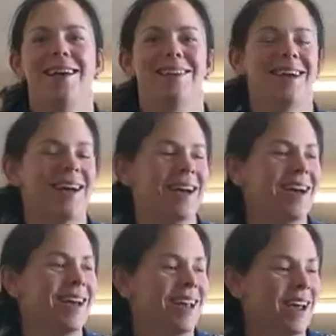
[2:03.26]

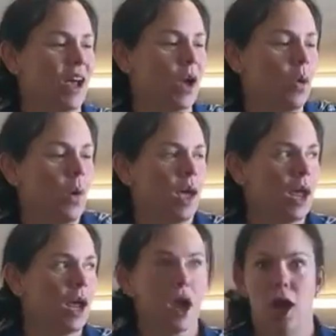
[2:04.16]
run
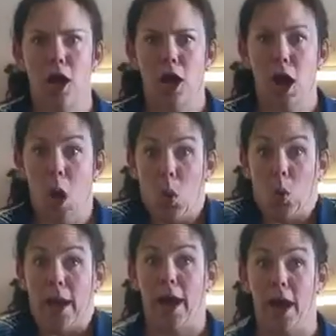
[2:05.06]
away.
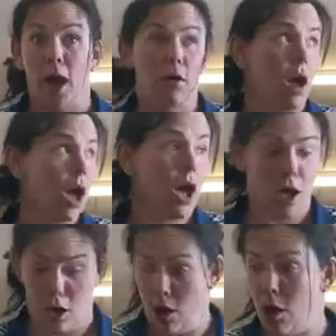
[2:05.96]
Where
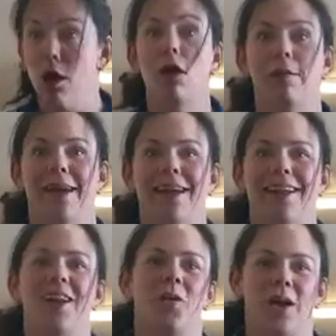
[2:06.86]
are all
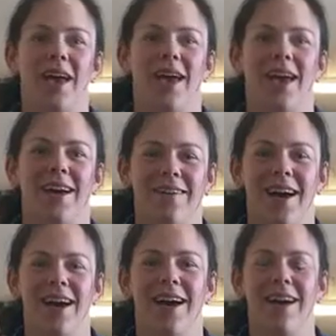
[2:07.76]
men? Where
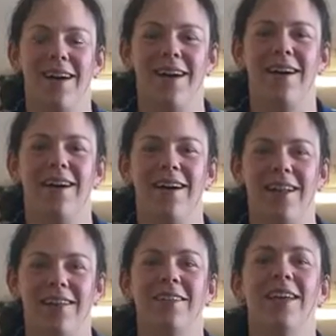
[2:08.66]
are all of
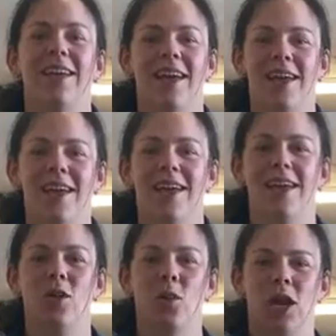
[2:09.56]
them?
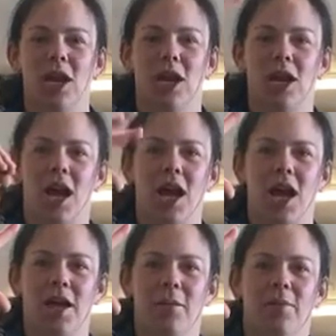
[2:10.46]
Here we
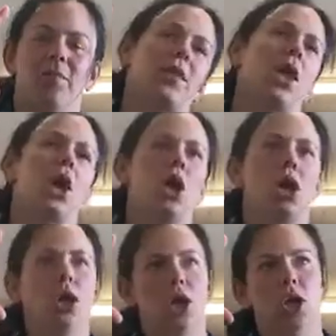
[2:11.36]
are,
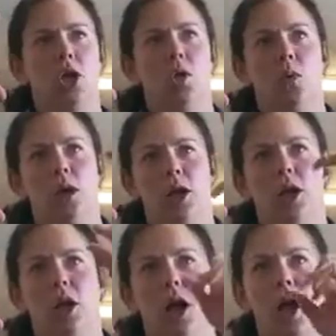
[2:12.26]
here
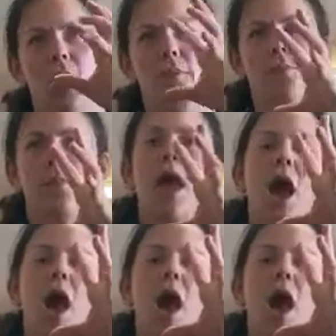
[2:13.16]
we are.